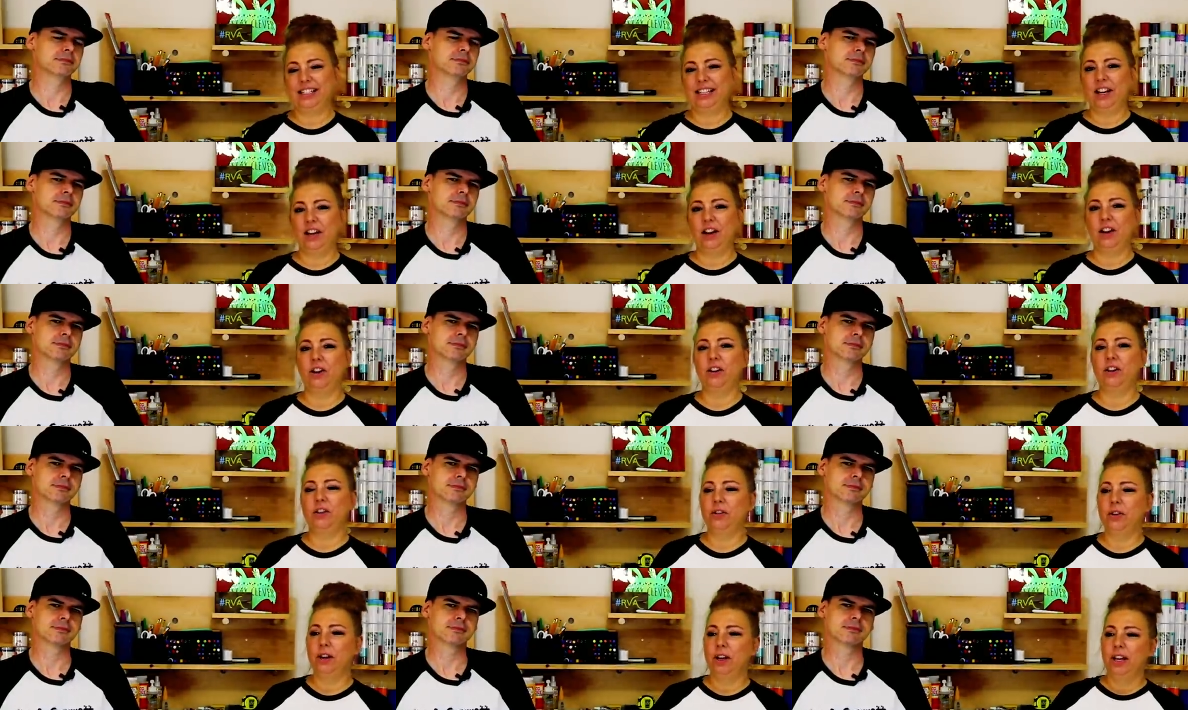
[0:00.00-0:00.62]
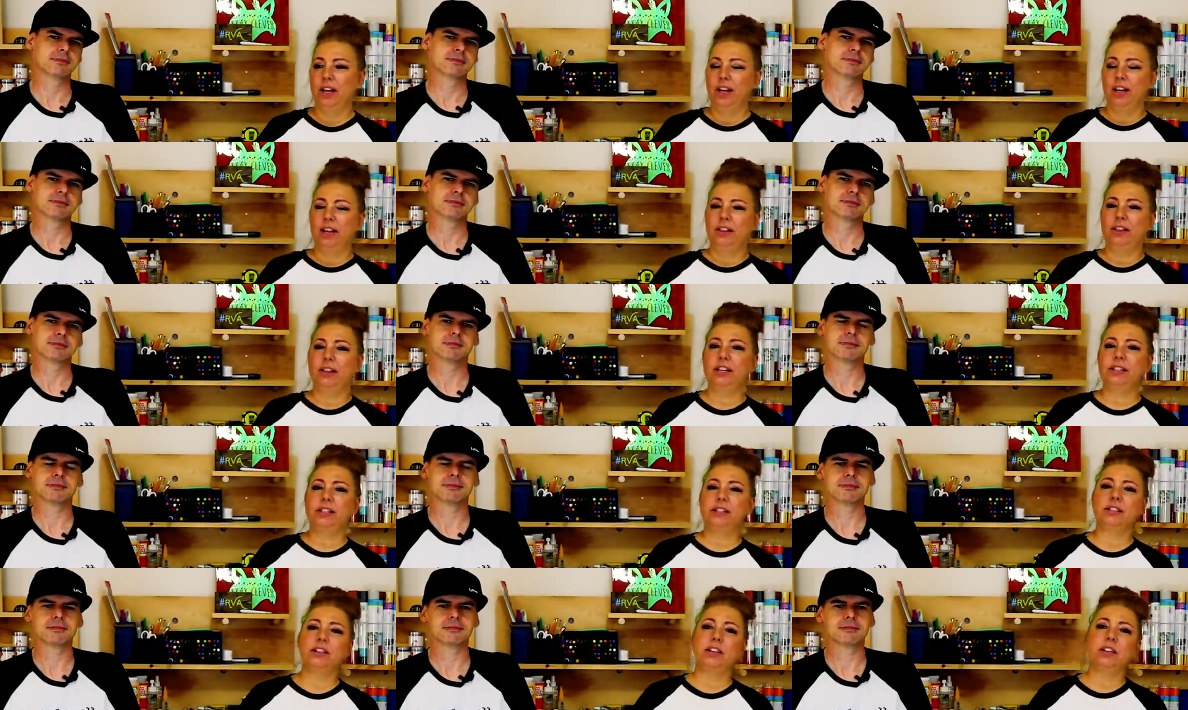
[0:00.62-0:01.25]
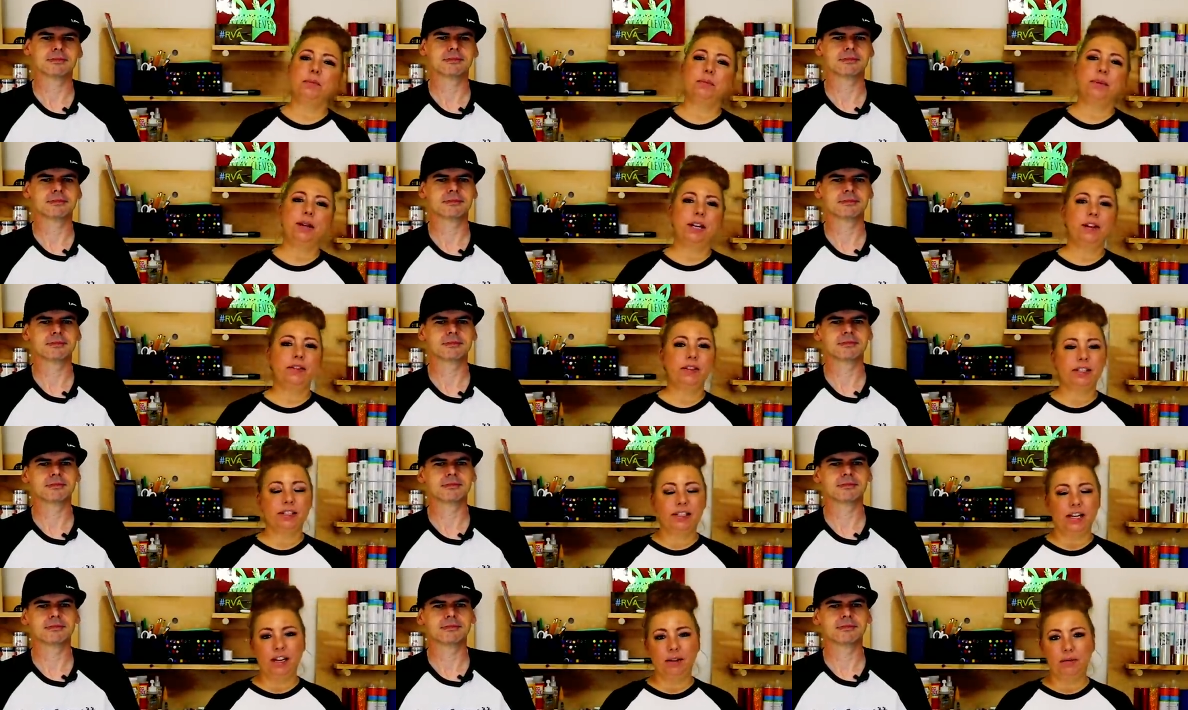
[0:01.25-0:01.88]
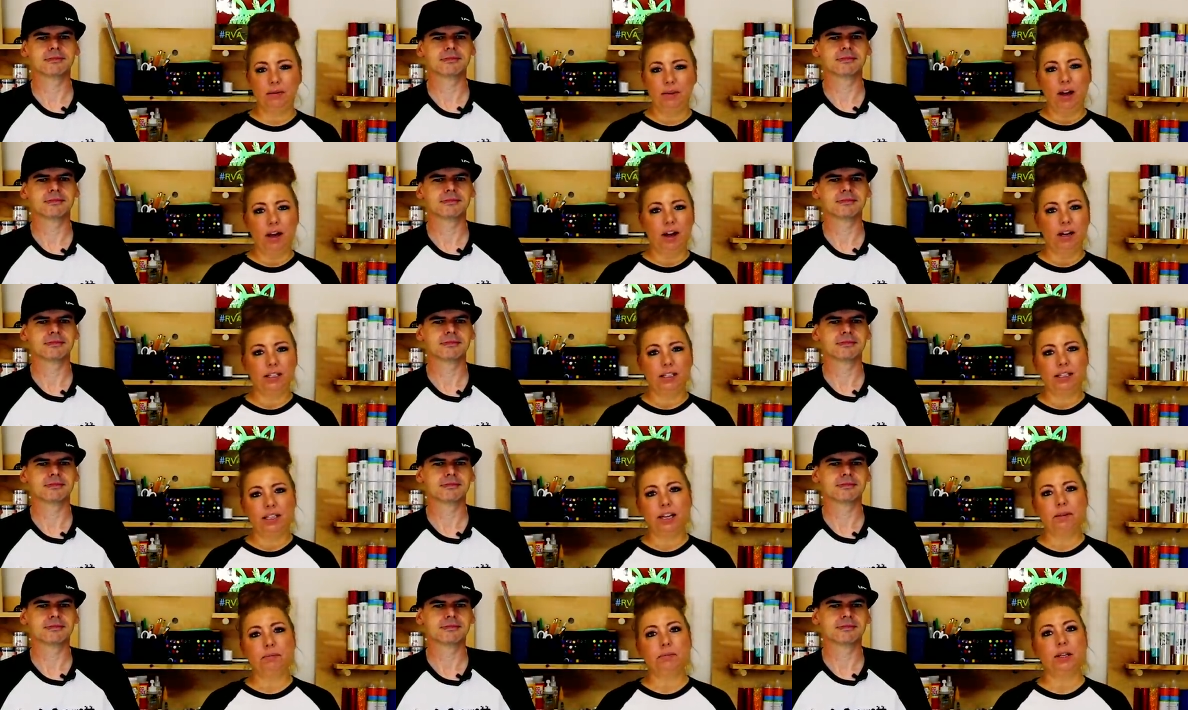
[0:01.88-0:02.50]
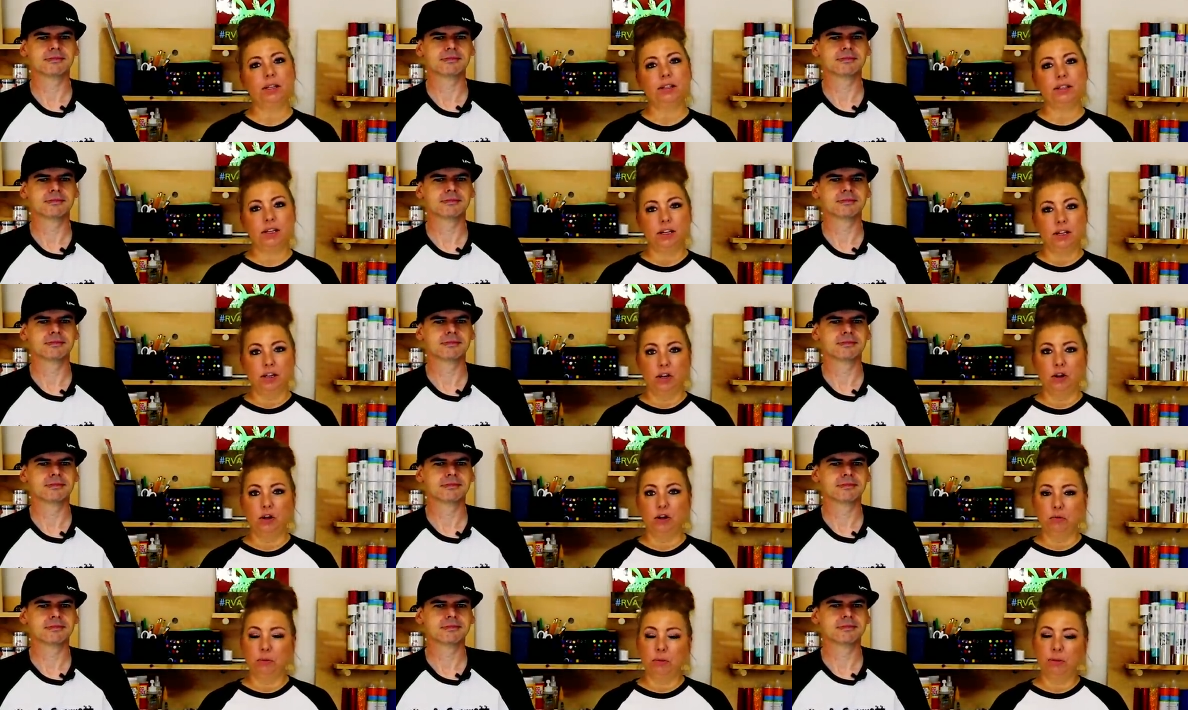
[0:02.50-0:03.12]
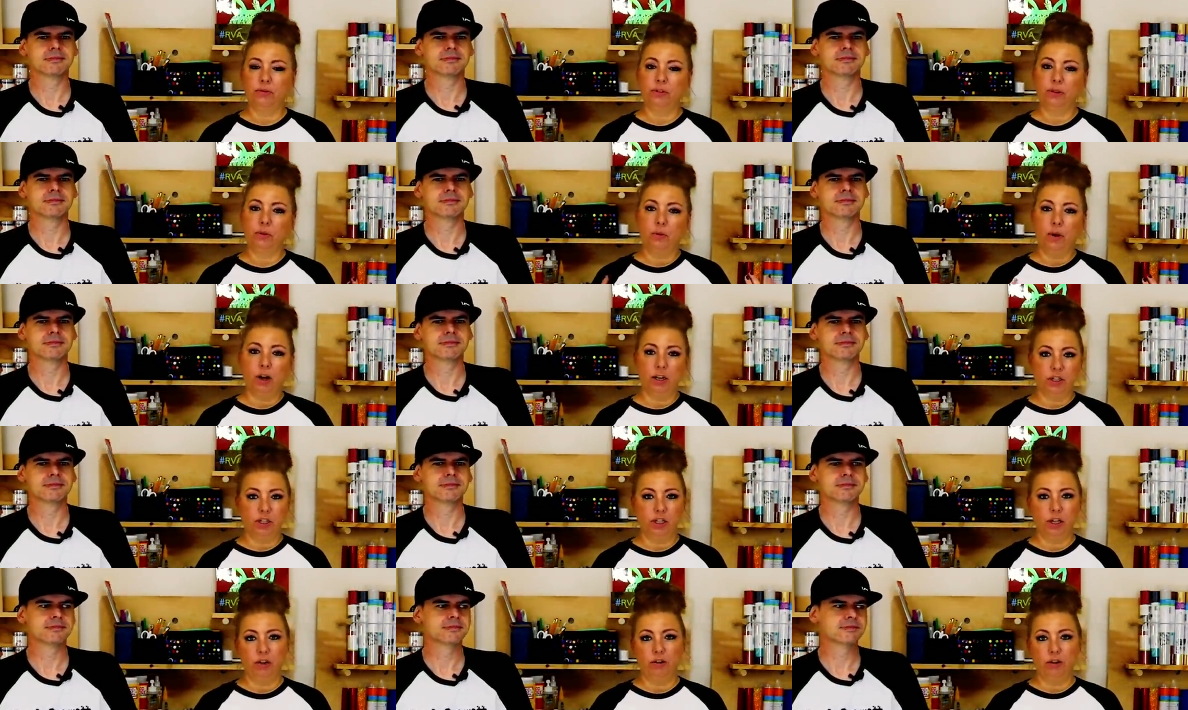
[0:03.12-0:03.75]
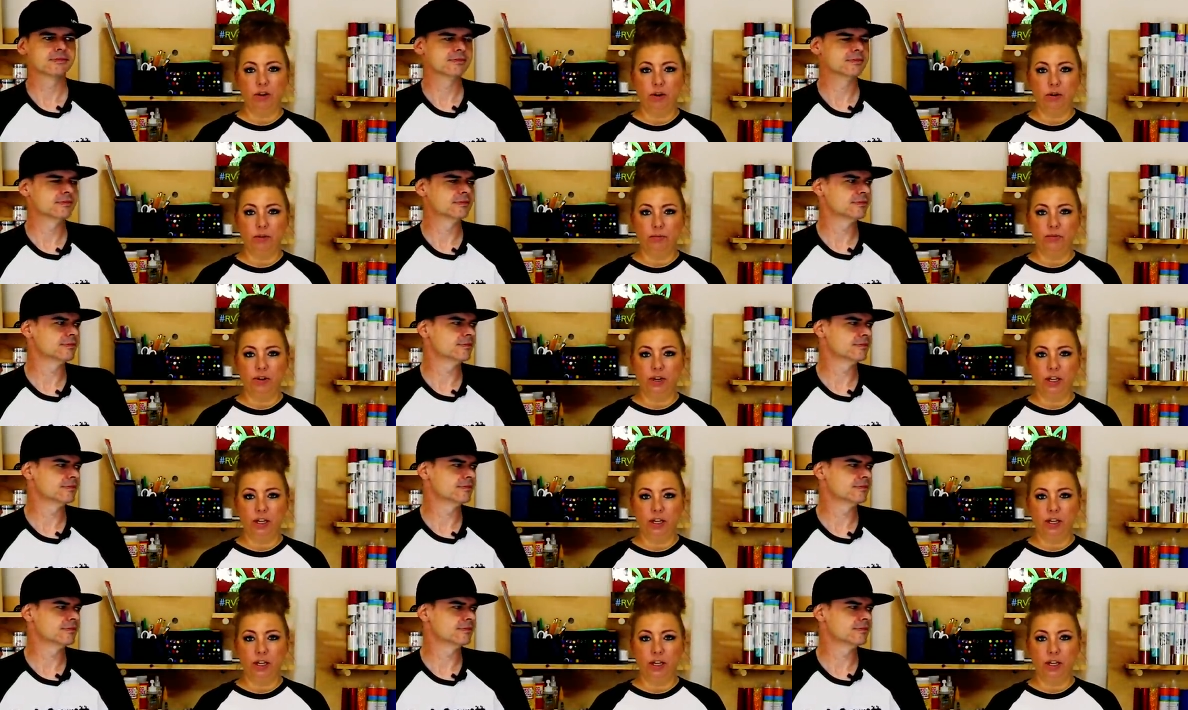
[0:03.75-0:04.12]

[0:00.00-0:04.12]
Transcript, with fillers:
Speaker 1: so this is gonna be in the same concept as the gnome if you watched our gnome